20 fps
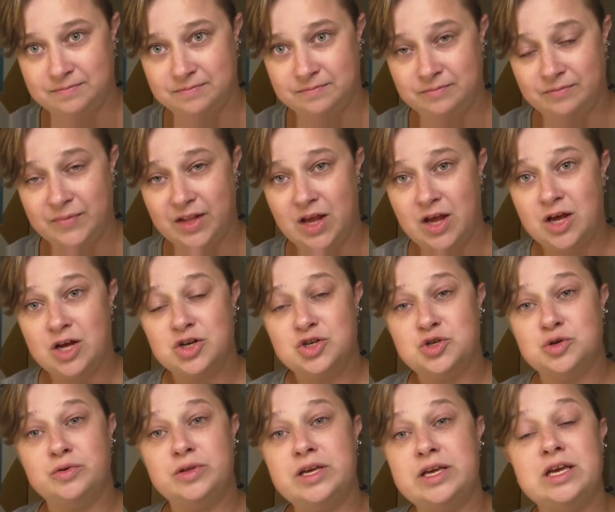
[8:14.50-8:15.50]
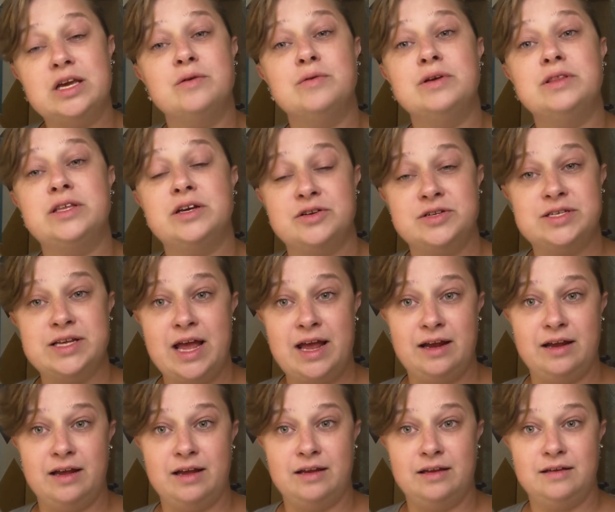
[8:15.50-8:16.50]
truly hear what they're saying,
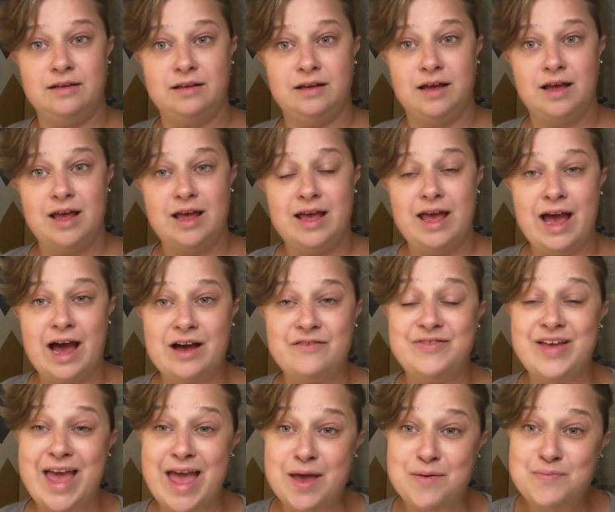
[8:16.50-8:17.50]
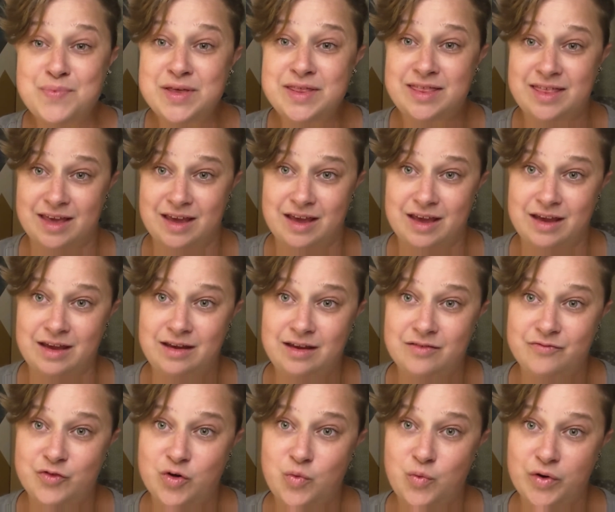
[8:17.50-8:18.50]
have empathy for
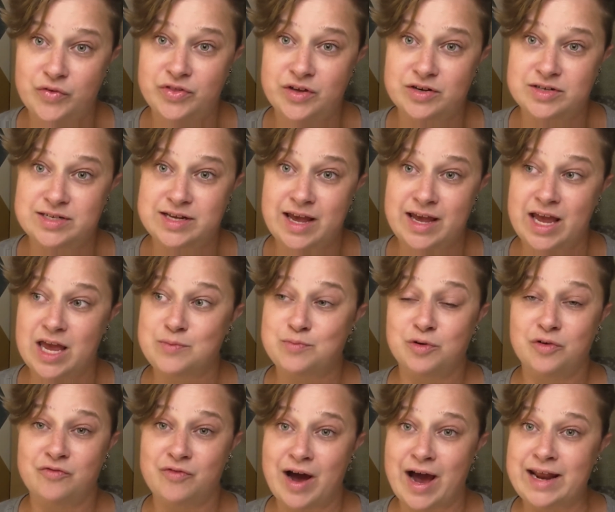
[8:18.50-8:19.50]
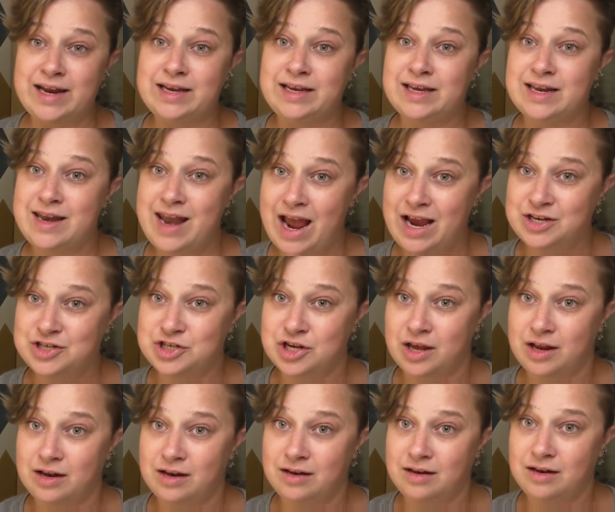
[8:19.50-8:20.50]
what they're saying, and provide a connection,
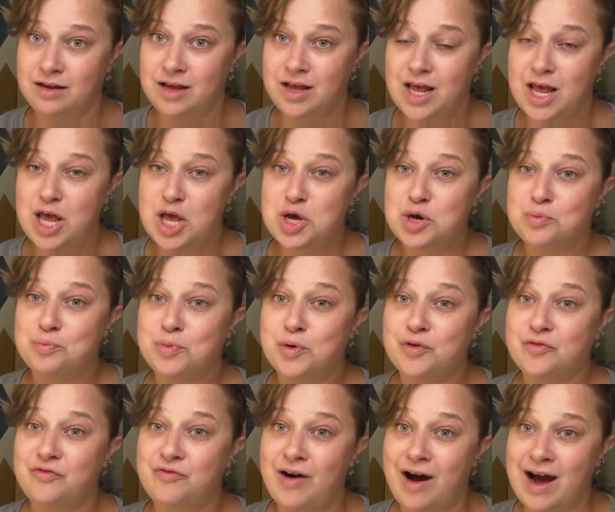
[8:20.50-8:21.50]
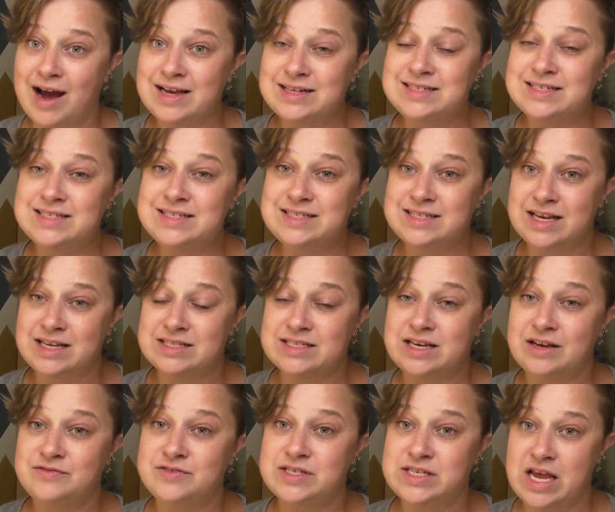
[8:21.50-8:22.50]
provides a sense of
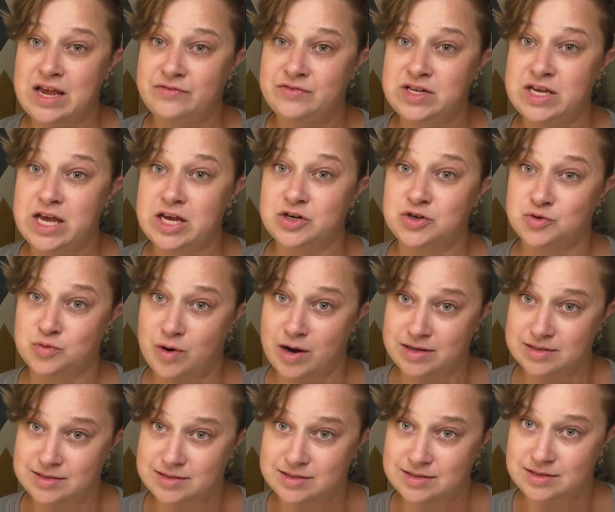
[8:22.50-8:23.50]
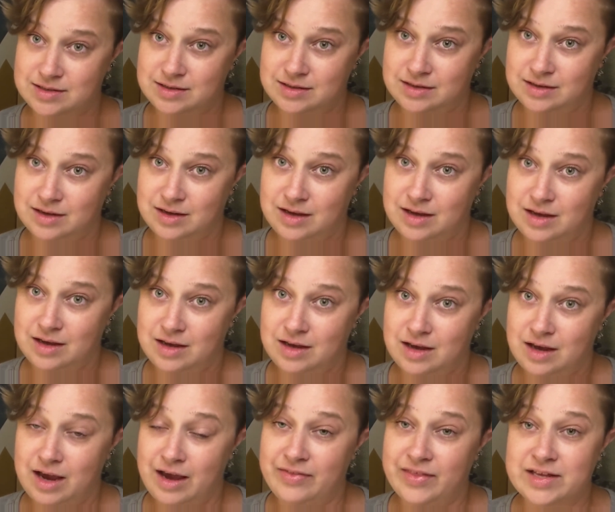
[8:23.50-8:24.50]
safety and trust. And
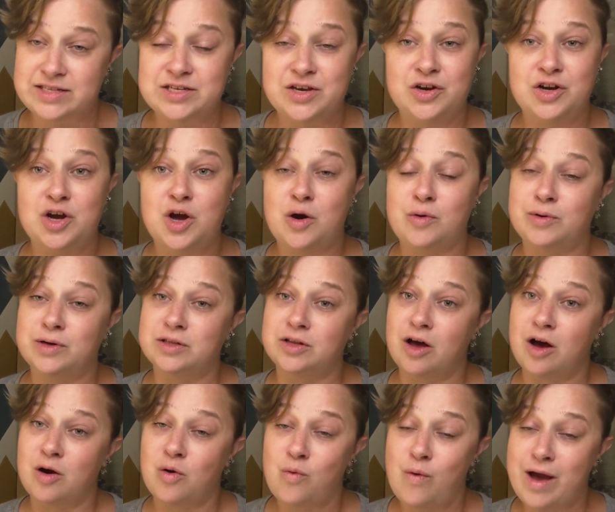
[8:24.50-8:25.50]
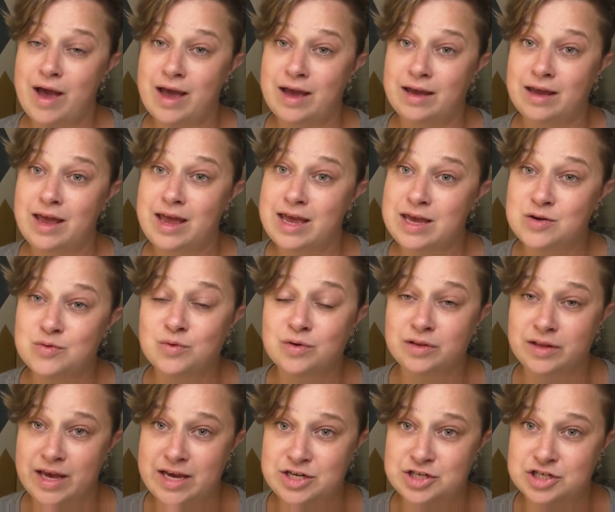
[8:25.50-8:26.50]
that's going to go a long way in
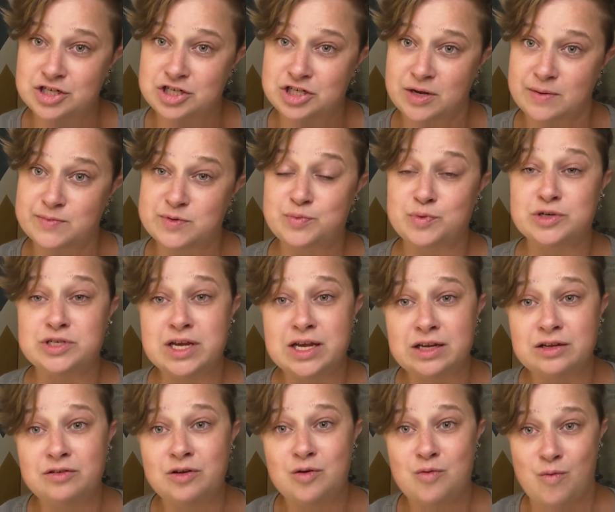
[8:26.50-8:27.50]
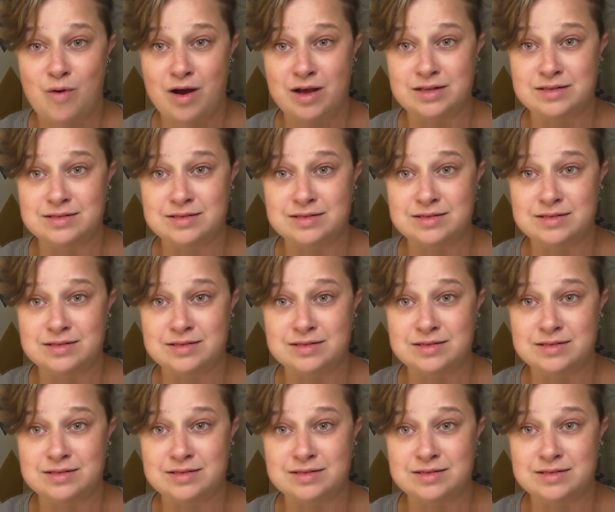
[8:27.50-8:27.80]
relationships, particular ones